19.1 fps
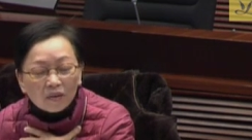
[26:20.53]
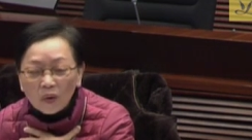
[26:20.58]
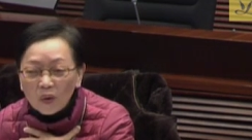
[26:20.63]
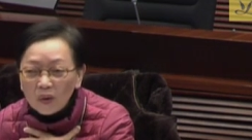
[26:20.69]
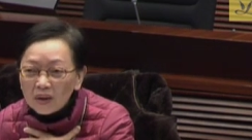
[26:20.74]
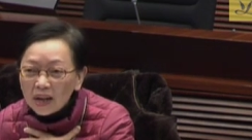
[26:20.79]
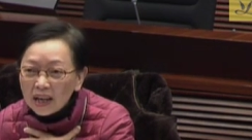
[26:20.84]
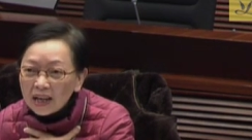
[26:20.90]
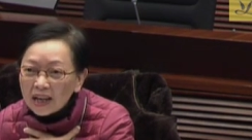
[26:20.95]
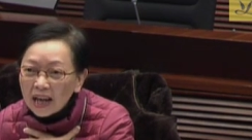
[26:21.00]

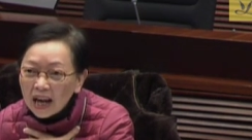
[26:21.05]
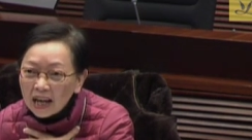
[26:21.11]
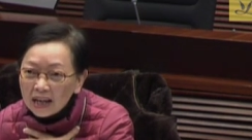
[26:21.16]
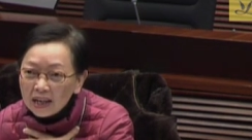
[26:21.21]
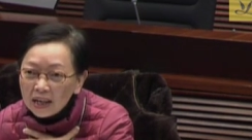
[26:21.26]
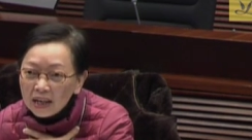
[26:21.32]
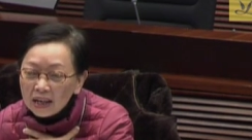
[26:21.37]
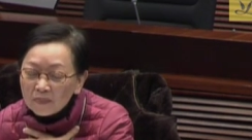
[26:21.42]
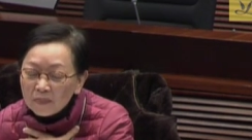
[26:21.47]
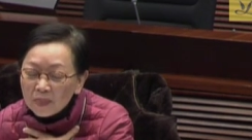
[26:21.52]
I'm not a
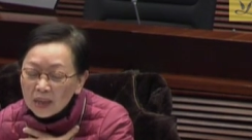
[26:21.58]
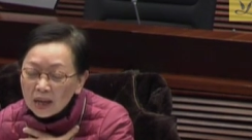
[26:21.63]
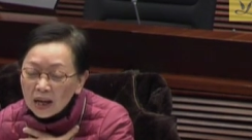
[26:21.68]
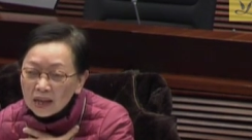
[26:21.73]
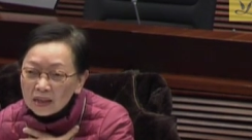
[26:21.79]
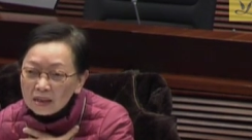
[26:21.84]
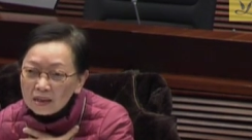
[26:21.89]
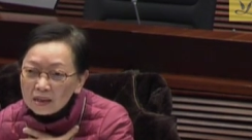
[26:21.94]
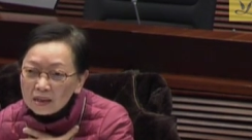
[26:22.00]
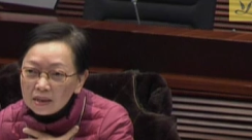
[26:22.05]
professional in
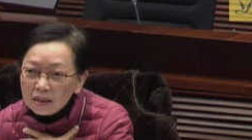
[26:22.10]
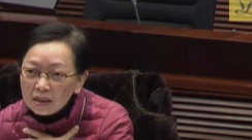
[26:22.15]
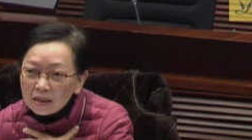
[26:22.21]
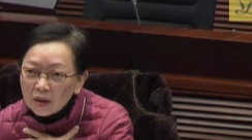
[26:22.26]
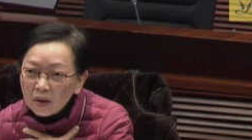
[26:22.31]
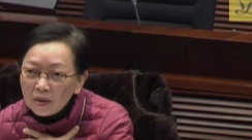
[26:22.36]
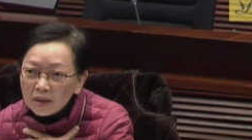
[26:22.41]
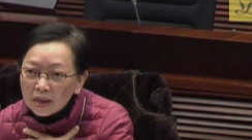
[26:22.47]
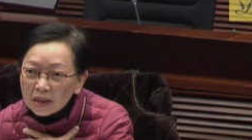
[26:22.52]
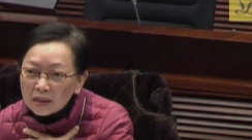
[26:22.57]
this field,